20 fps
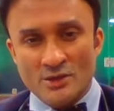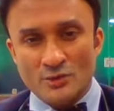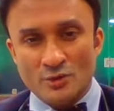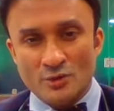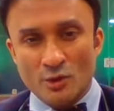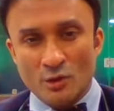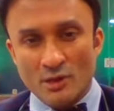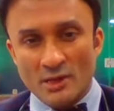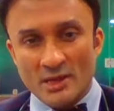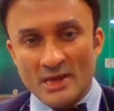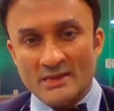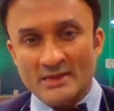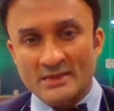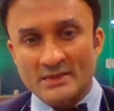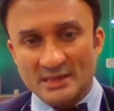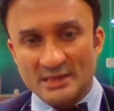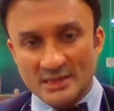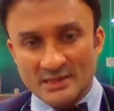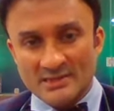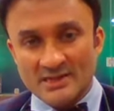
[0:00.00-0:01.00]
So all that
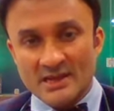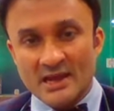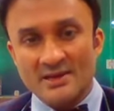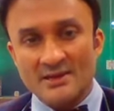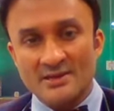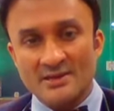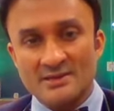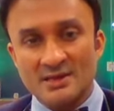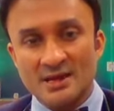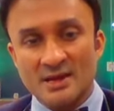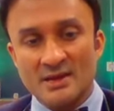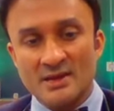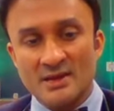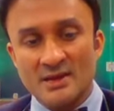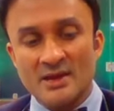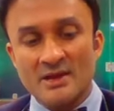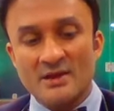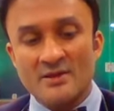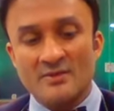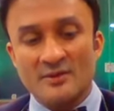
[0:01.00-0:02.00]
CT scan is
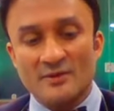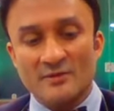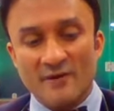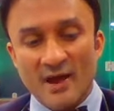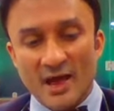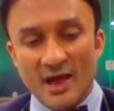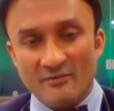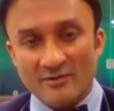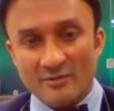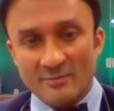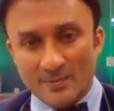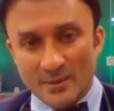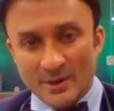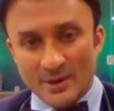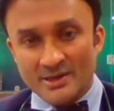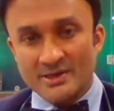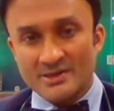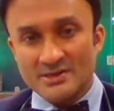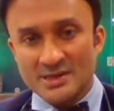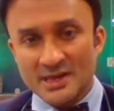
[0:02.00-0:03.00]
done, the valve
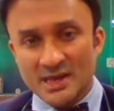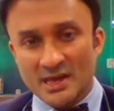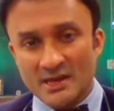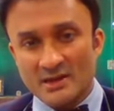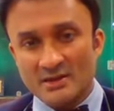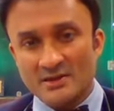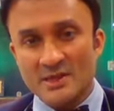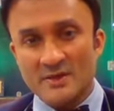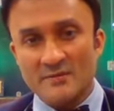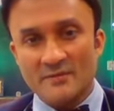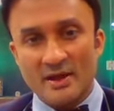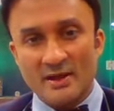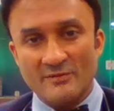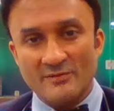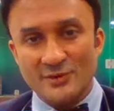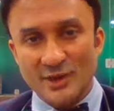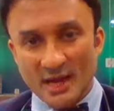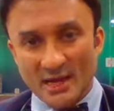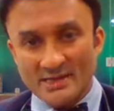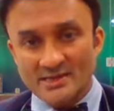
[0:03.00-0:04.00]
imprint is taken, the
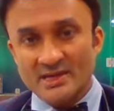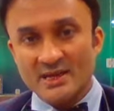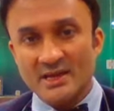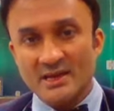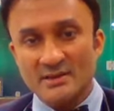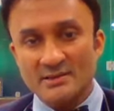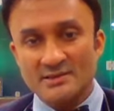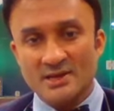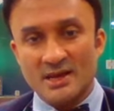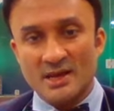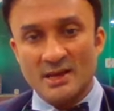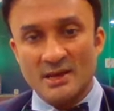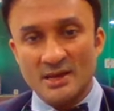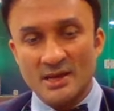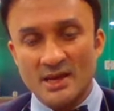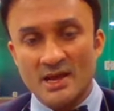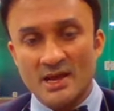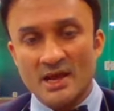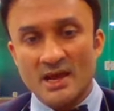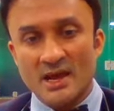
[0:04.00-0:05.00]
valve sizing is
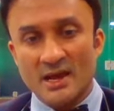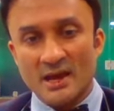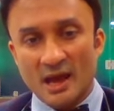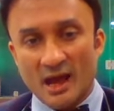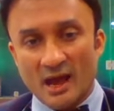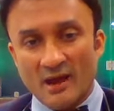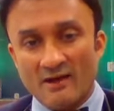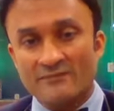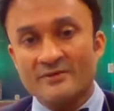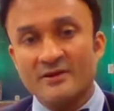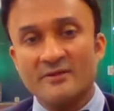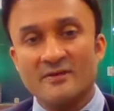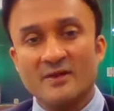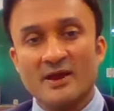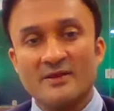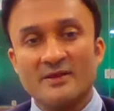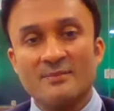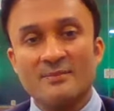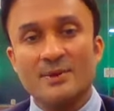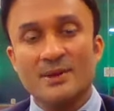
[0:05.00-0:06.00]
done, and after
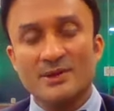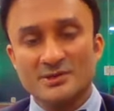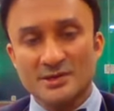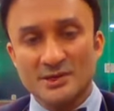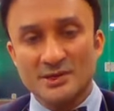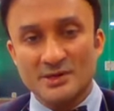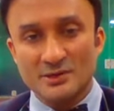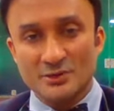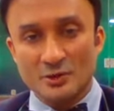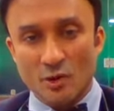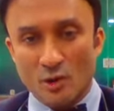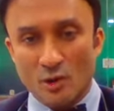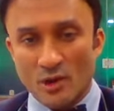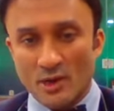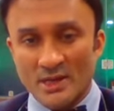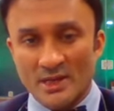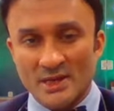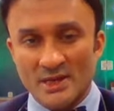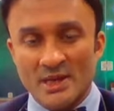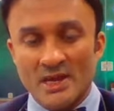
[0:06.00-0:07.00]
that the patient is
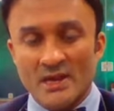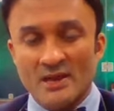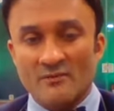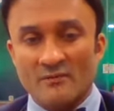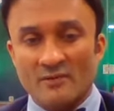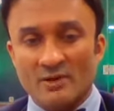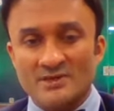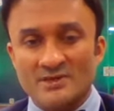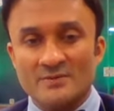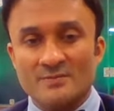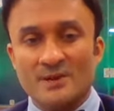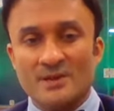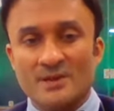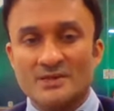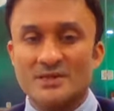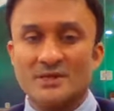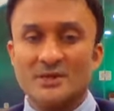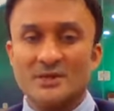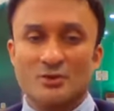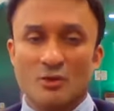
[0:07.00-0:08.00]
called in. Once the
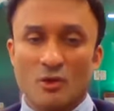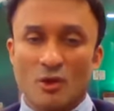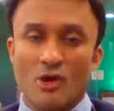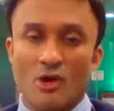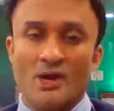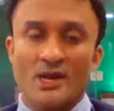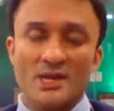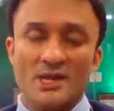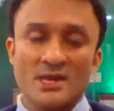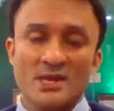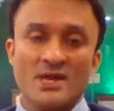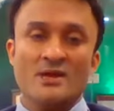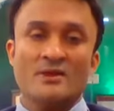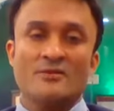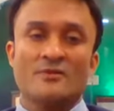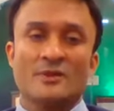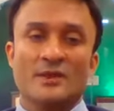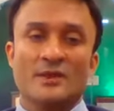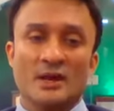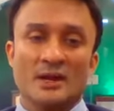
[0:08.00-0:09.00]
patient is called in,
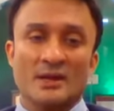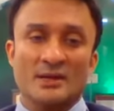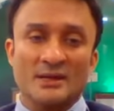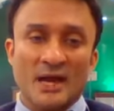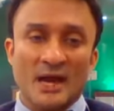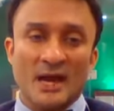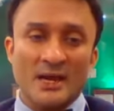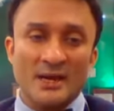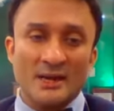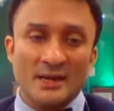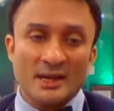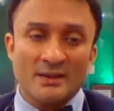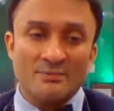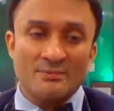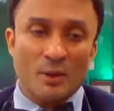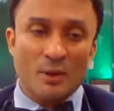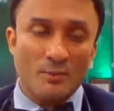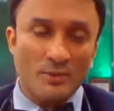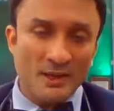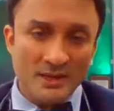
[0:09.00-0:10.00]
the entire
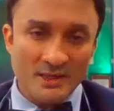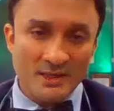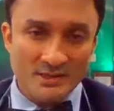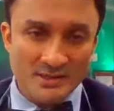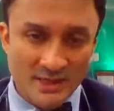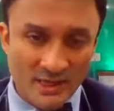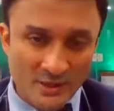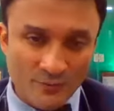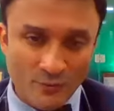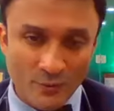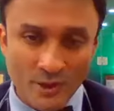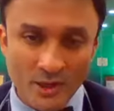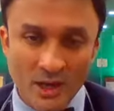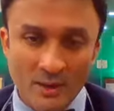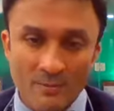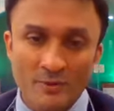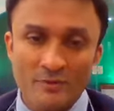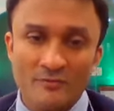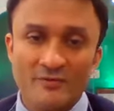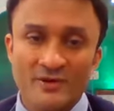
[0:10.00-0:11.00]
day probably he stays for a
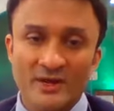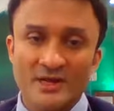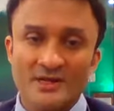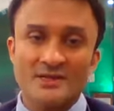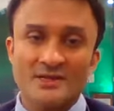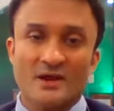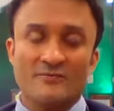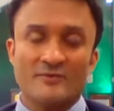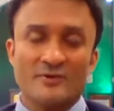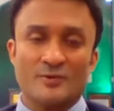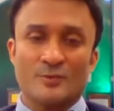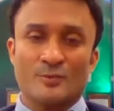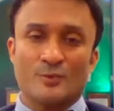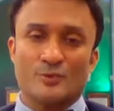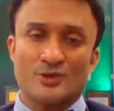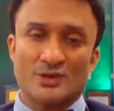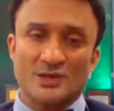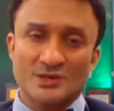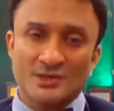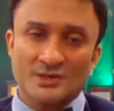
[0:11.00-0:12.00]
couple of days after the
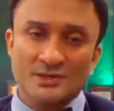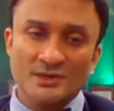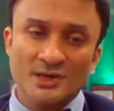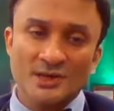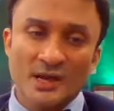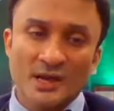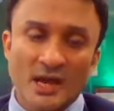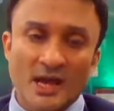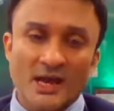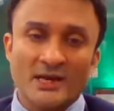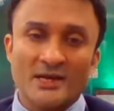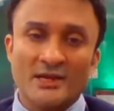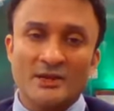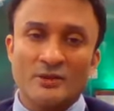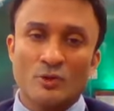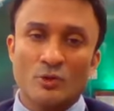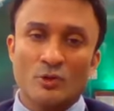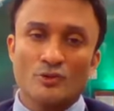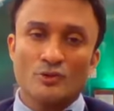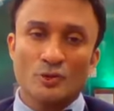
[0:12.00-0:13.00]
procedure and
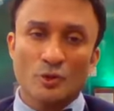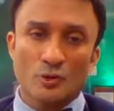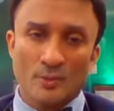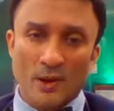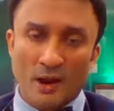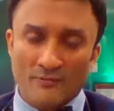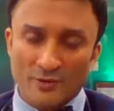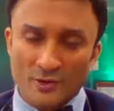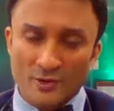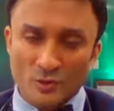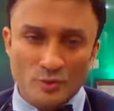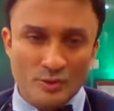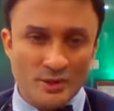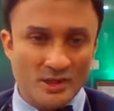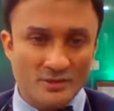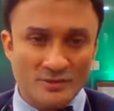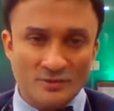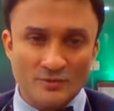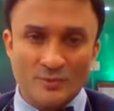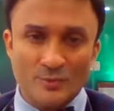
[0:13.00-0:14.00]
he goes home after 2
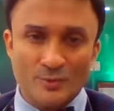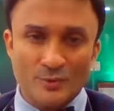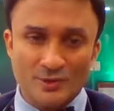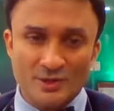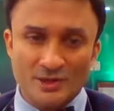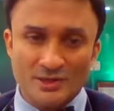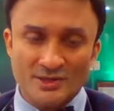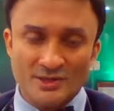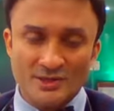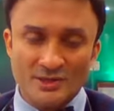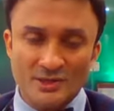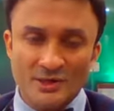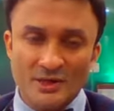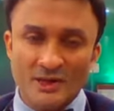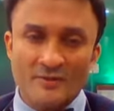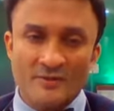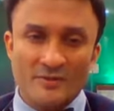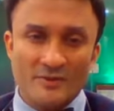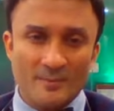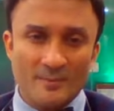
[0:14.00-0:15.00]
days of the procedure.
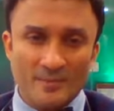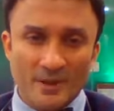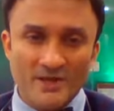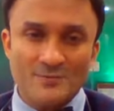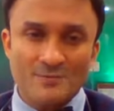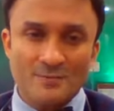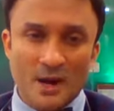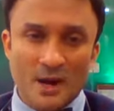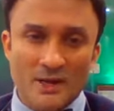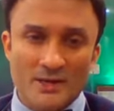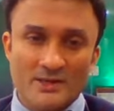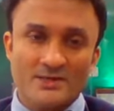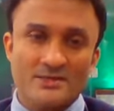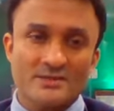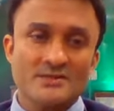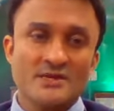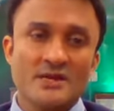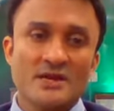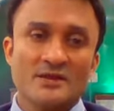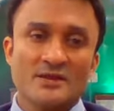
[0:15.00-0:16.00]
The best part
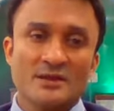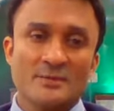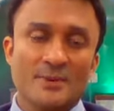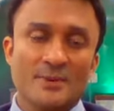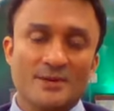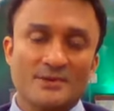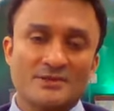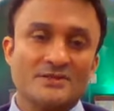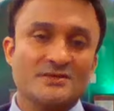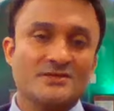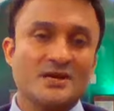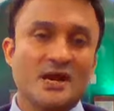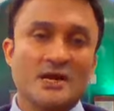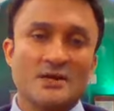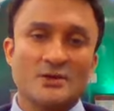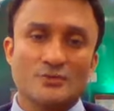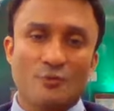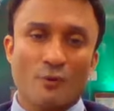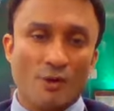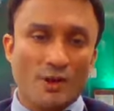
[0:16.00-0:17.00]
is the patient
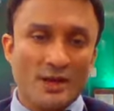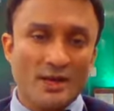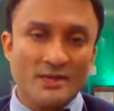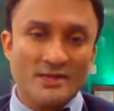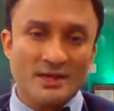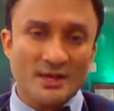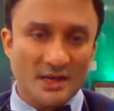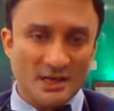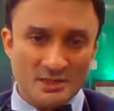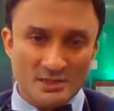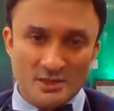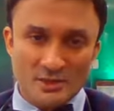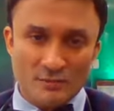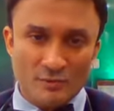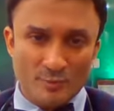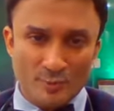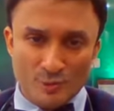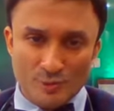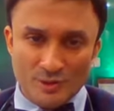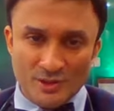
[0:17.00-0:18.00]
starts walking the next day
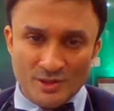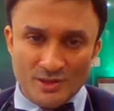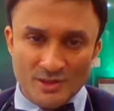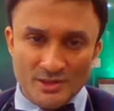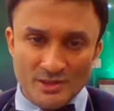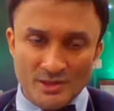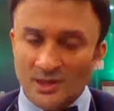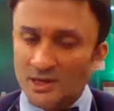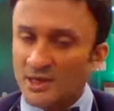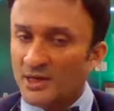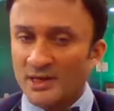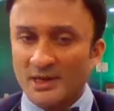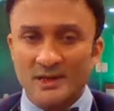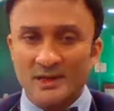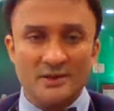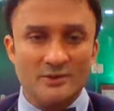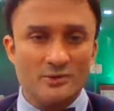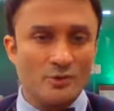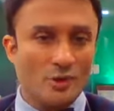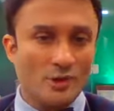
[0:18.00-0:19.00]
of the procedure.
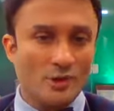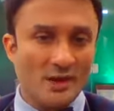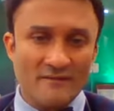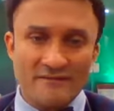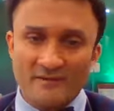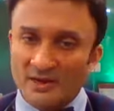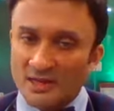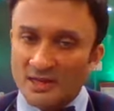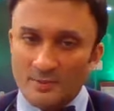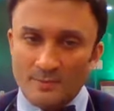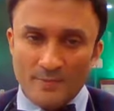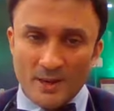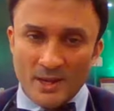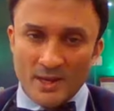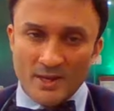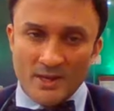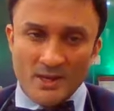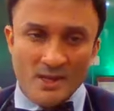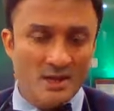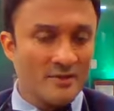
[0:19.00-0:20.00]
He does not have any
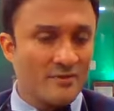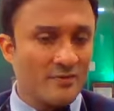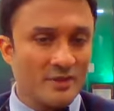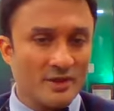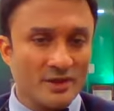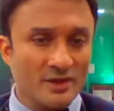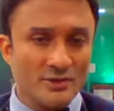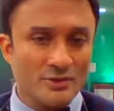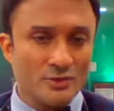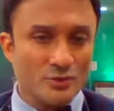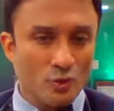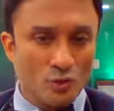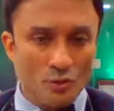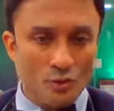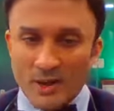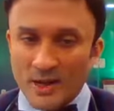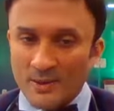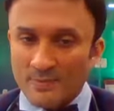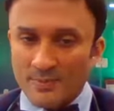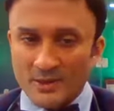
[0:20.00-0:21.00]
pain. There is
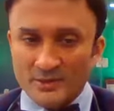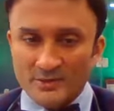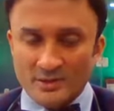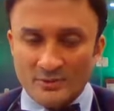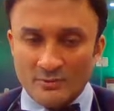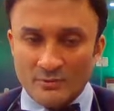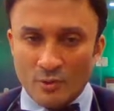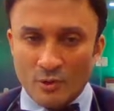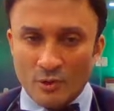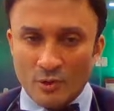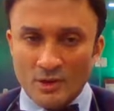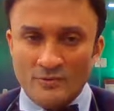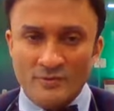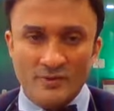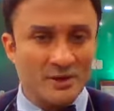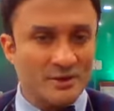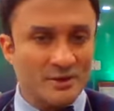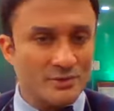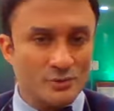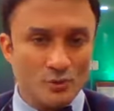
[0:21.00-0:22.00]
no bypass
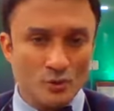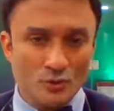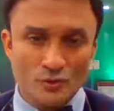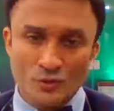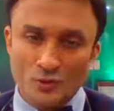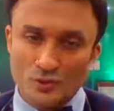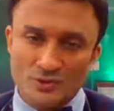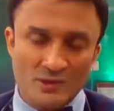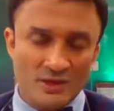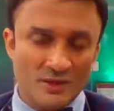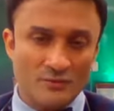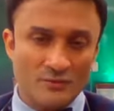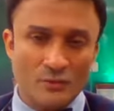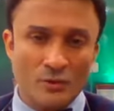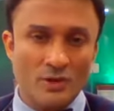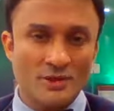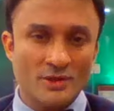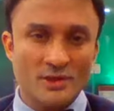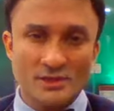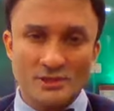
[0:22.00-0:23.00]
involved. There is no suture
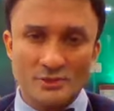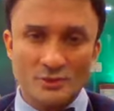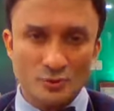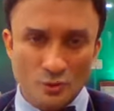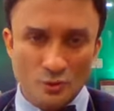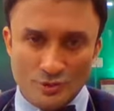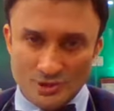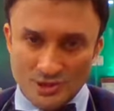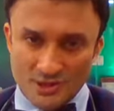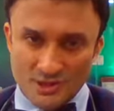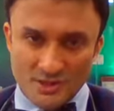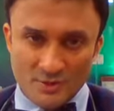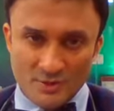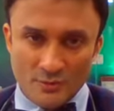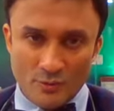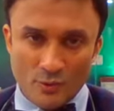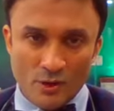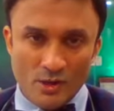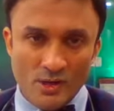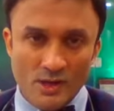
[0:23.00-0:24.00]
involved. There is no stitch
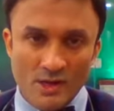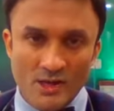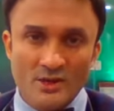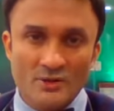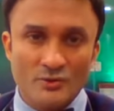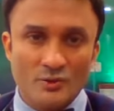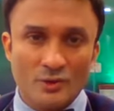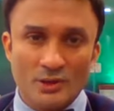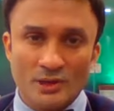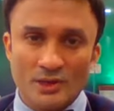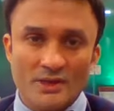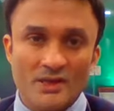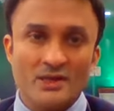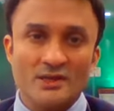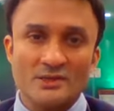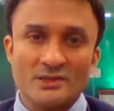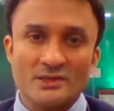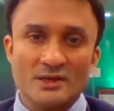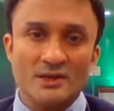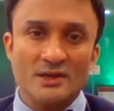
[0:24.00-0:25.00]
involved. So it
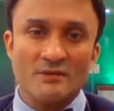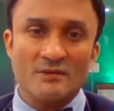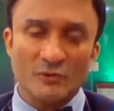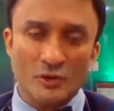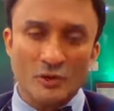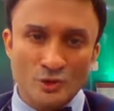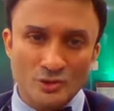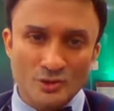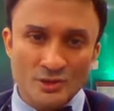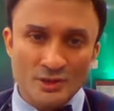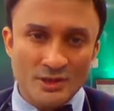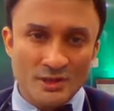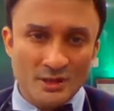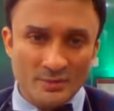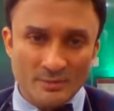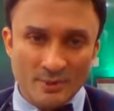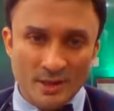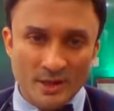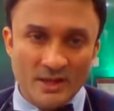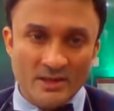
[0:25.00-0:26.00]
is a revolution
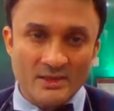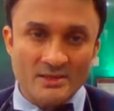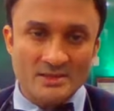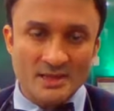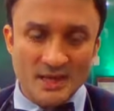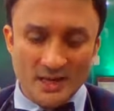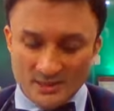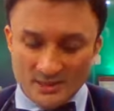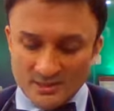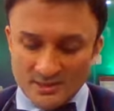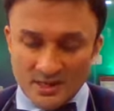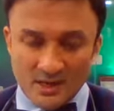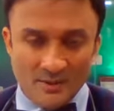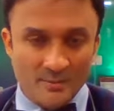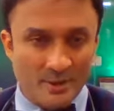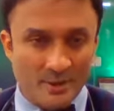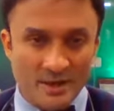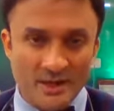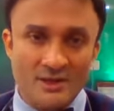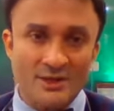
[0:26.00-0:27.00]
in medical science
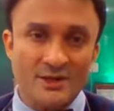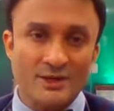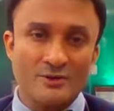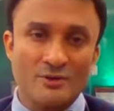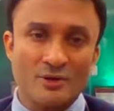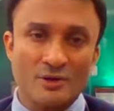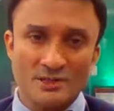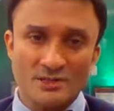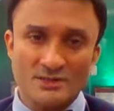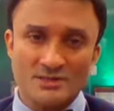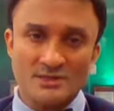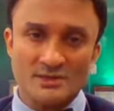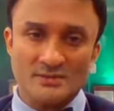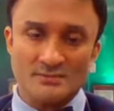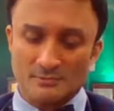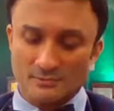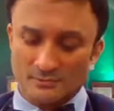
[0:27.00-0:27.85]
and medical technology.